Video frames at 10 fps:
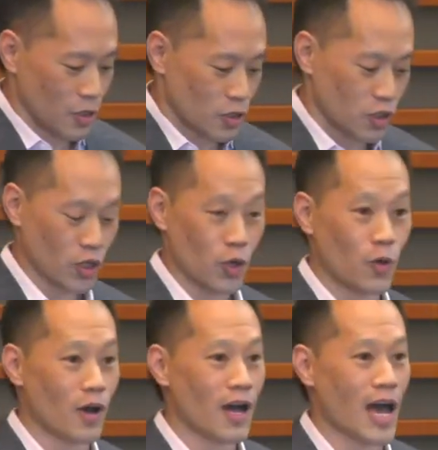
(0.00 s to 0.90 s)

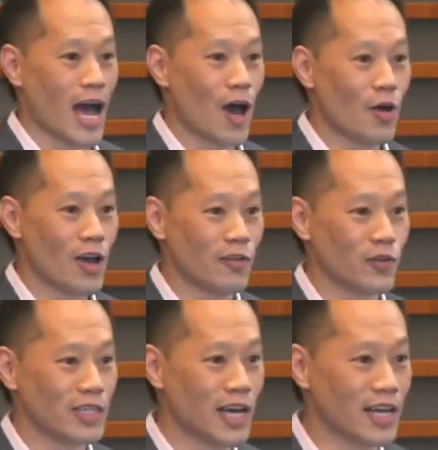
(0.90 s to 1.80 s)
So how have we
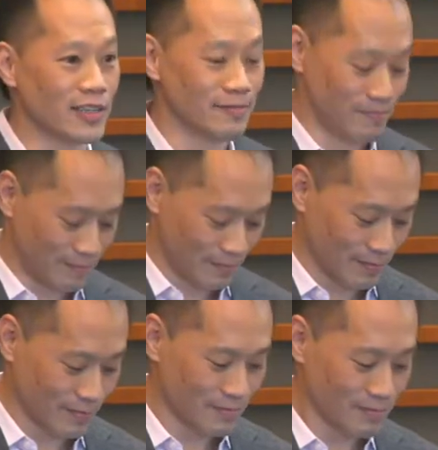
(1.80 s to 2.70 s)
done?
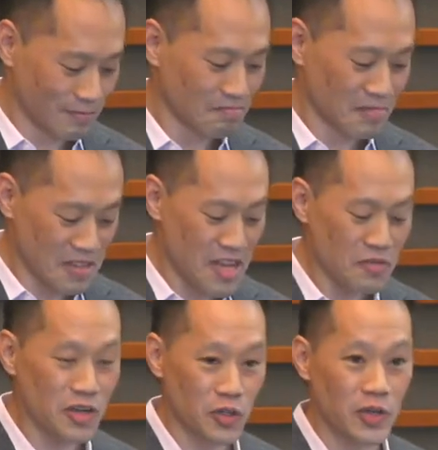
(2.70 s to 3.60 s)
I think
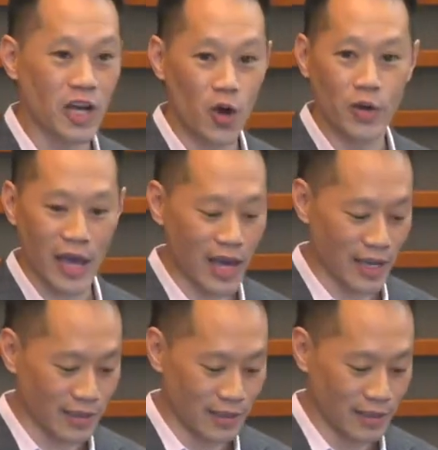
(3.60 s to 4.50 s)
we're doing
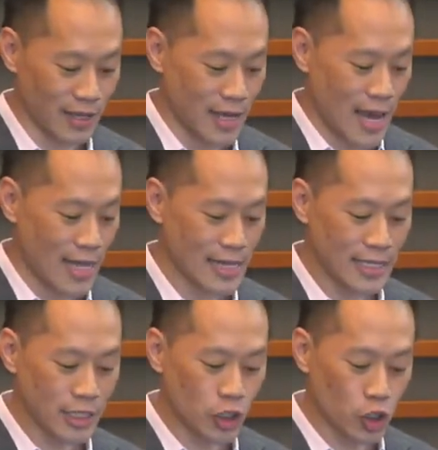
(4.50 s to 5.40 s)
okay, at least
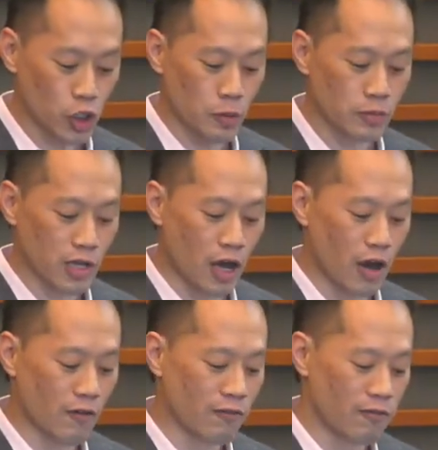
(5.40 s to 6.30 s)
in terms
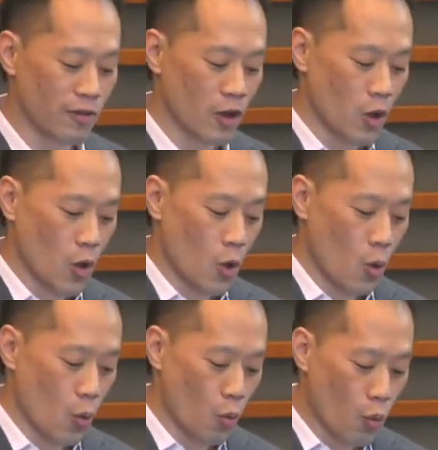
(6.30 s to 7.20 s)
of
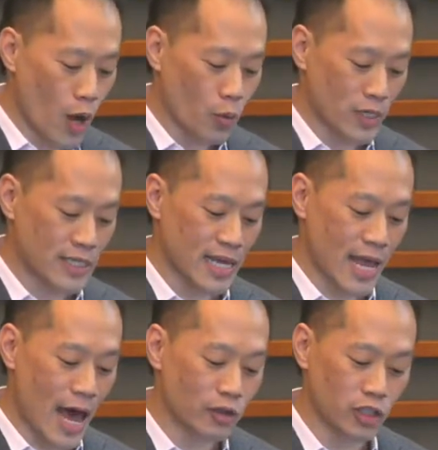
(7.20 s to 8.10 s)
what we set
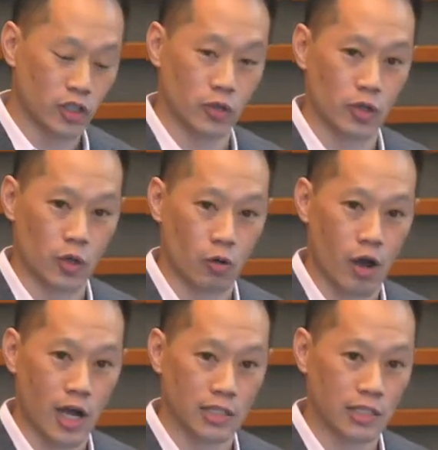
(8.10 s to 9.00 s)
out to do
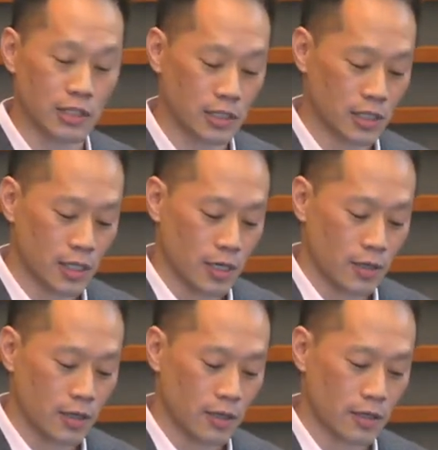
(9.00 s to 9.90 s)
across
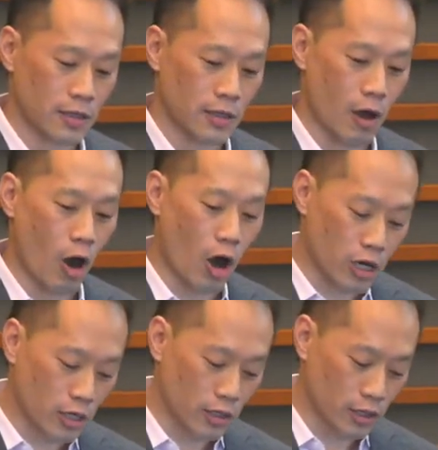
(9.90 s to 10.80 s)
our
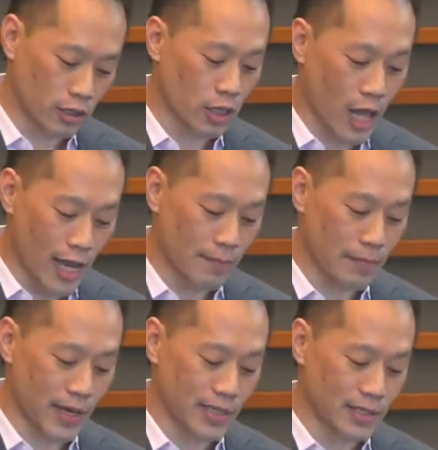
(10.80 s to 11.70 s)
client
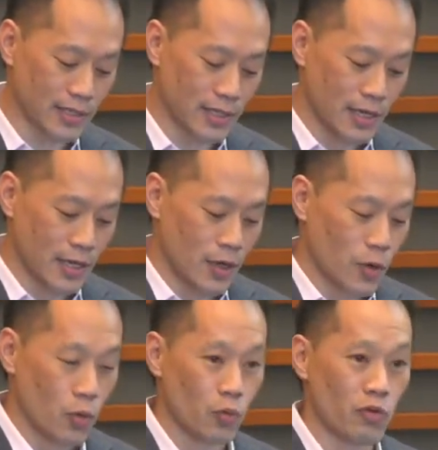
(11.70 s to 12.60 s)
base.
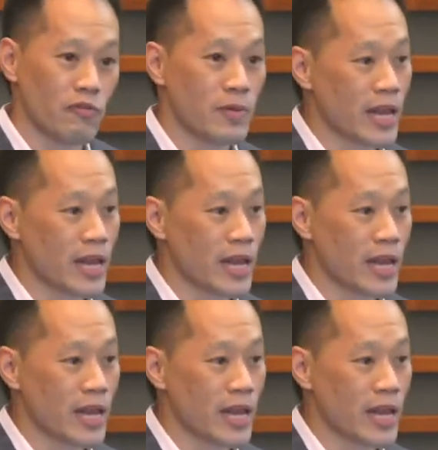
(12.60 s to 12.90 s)
We've been